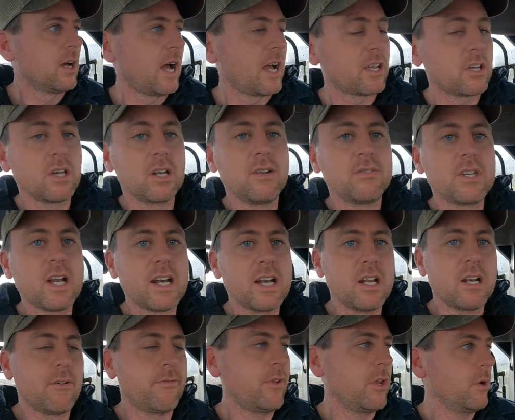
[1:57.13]
I could have done
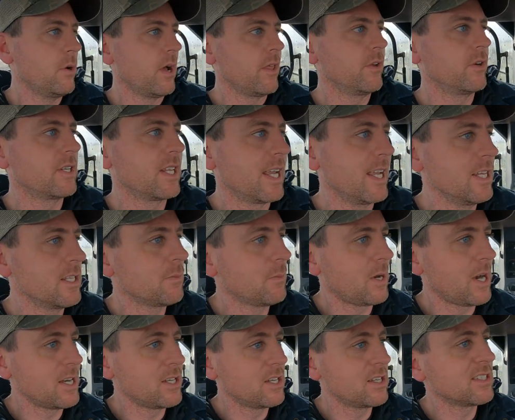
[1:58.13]
it a few other days,
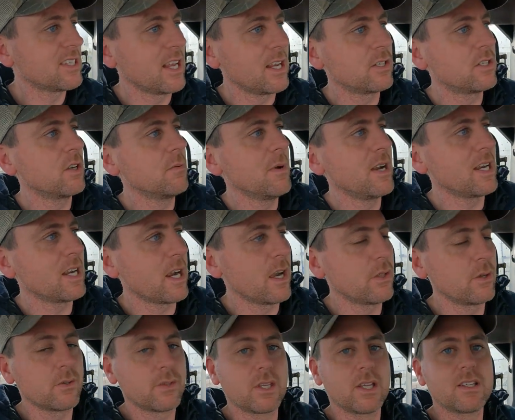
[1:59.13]
but I just had too many
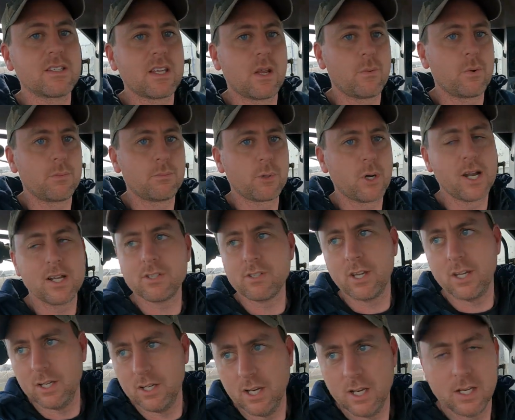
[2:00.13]
other things that were
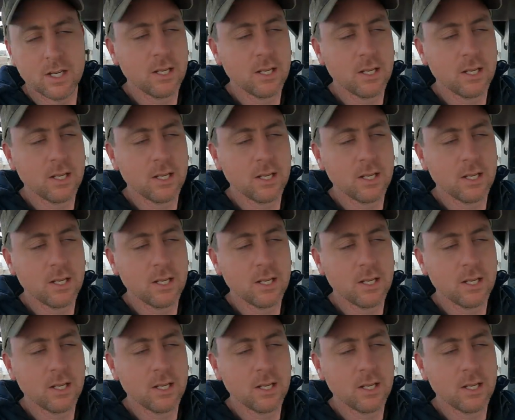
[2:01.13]
pressing